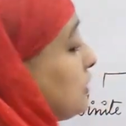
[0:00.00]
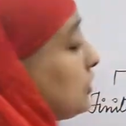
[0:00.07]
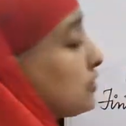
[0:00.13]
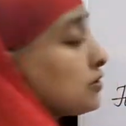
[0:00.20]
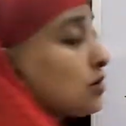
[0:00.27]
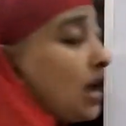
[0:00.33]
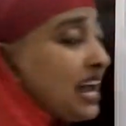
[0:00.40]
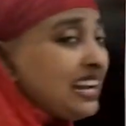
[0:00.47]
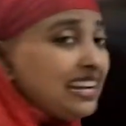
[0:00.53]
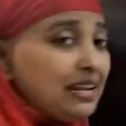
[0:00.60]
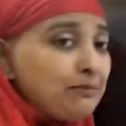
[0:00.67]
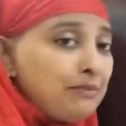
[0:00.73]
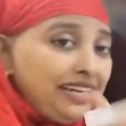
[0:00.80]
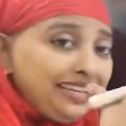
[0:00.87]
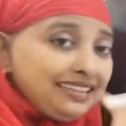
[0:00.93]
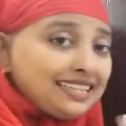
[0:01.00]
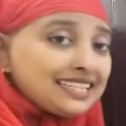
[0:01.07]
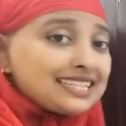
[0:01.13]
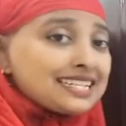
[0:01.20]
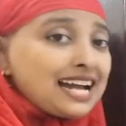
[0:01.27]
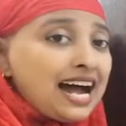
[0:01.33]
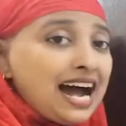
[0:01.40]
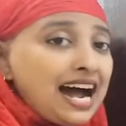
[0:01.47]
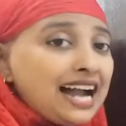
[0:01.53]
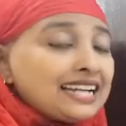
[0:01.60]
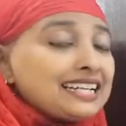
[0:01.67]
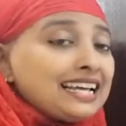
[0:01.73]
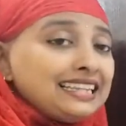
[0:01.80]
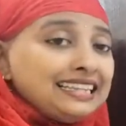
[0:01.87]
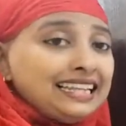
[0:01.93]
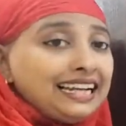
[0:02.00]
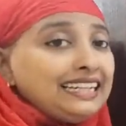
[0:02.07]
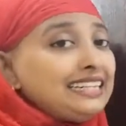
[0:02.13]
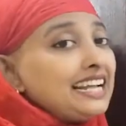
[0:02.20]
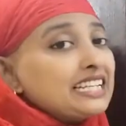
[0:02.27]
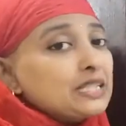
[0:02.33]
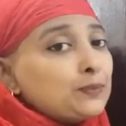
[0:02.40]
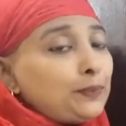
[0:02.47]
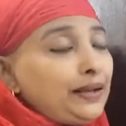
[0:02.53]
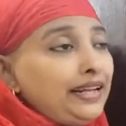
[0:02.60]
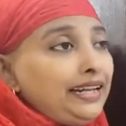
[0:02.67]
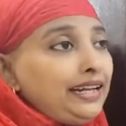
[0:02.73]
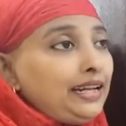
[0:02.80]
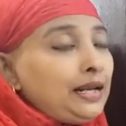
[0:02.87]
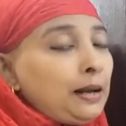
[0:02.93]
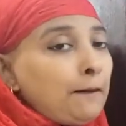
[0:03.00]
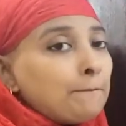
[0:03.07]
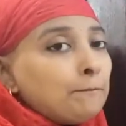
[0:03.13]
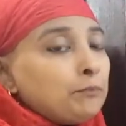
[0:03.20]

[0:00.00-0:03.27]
So I can make the chart and then explain,